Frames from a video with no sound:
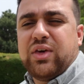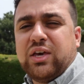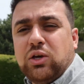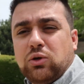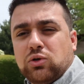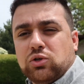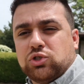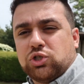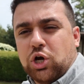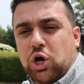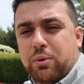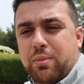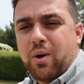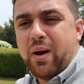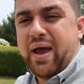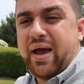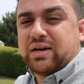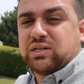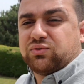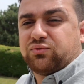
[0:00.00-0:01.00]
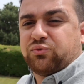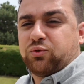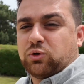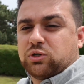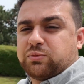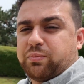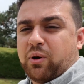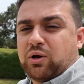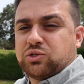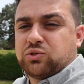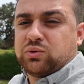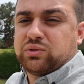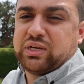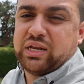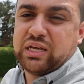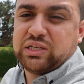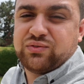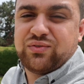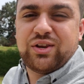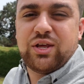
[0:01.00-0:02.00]
and thank you to TurboAnt for
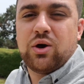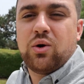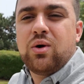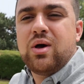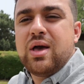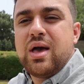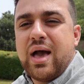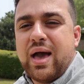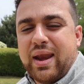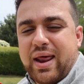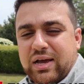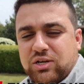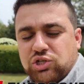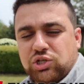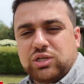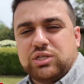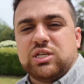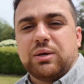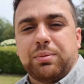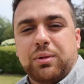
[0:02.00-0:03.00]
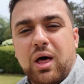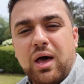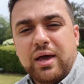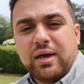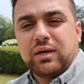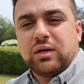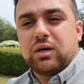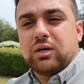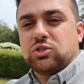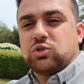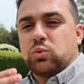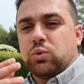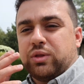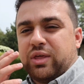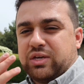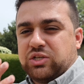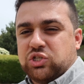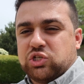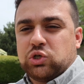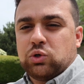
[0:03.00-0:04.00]
sponsoring today's video and actually supplying us
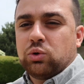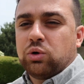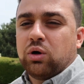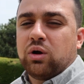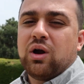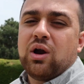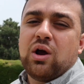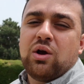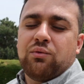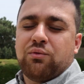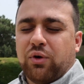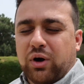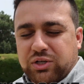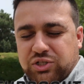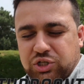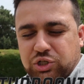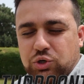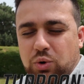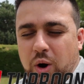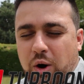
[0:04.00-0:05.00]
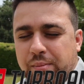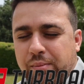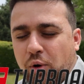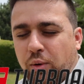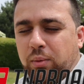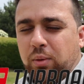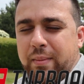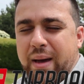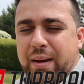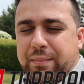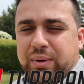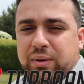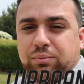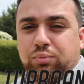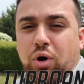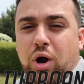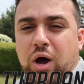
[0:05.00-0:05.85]
with a scooter for us to do our mobile mapping